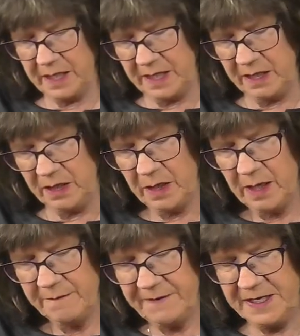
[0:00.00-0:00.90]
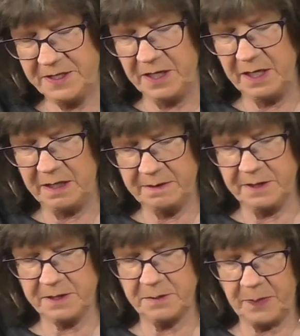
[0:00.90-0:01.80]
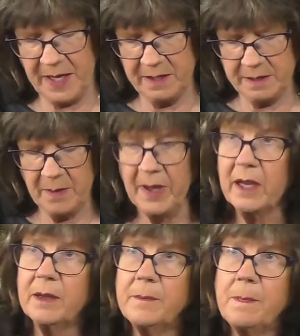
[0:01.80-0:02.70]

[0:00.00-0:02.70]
in facing this pandemic.